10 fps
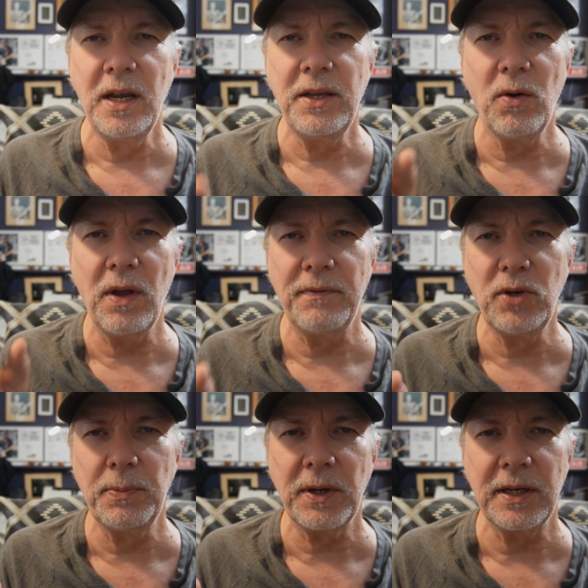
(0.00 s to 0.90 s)
You don't have
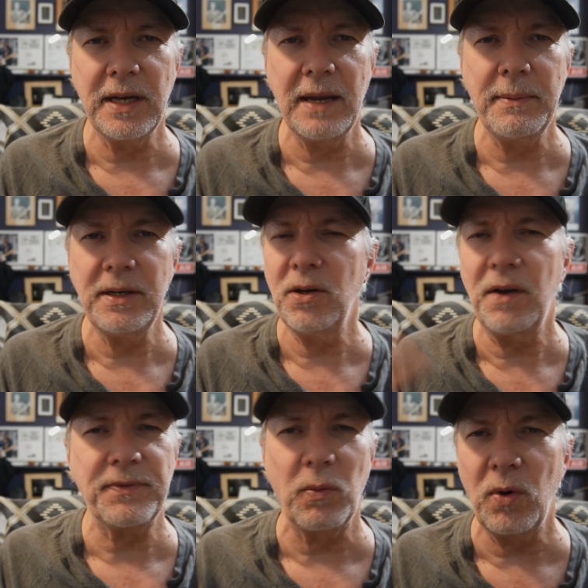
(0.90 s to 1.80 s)
duplicate naming. You don't
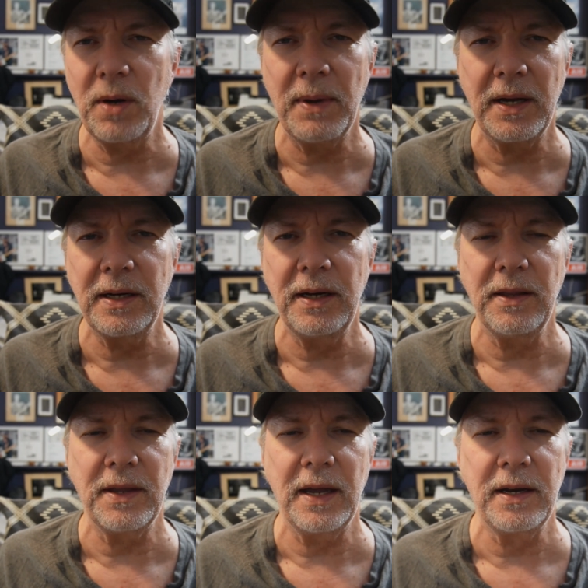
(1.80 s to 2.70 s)
have to worry about any
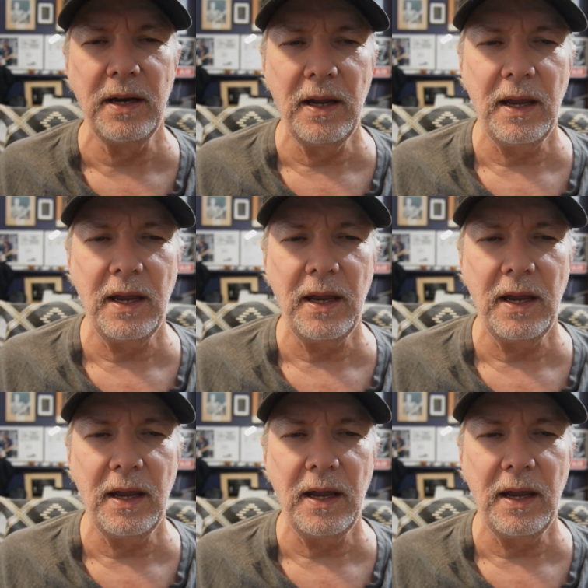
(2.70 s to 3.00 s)
of that.